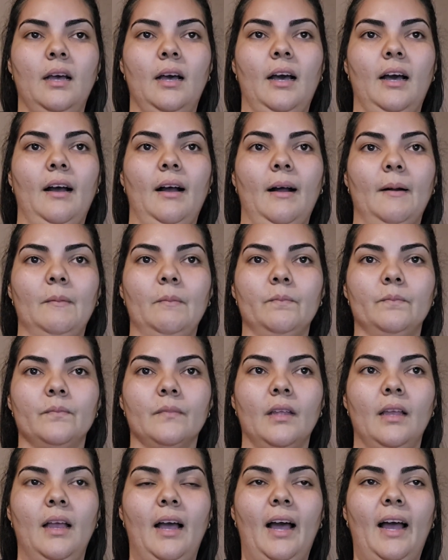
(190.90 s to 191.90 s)

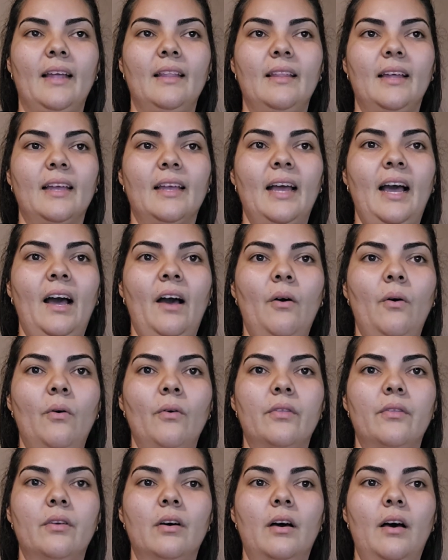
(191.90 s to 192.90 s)
I like how
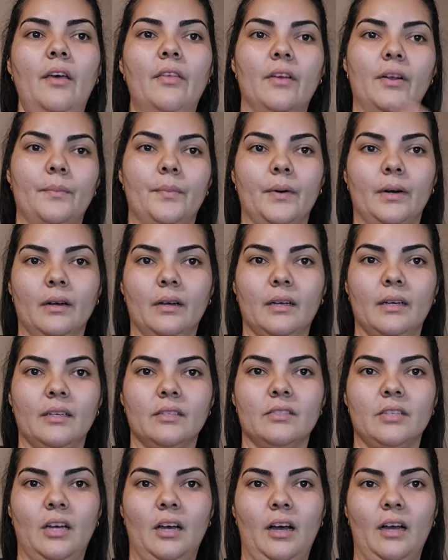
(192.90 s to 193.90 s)
the other book
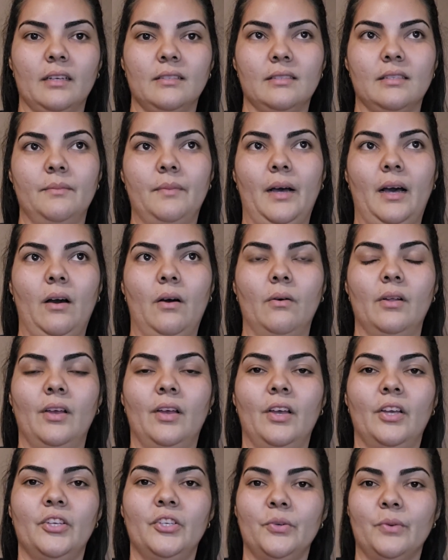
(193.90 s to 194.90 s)
talks about
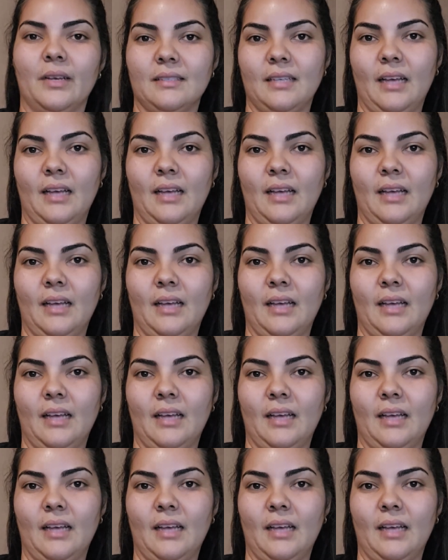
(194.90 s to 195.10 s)
U.S.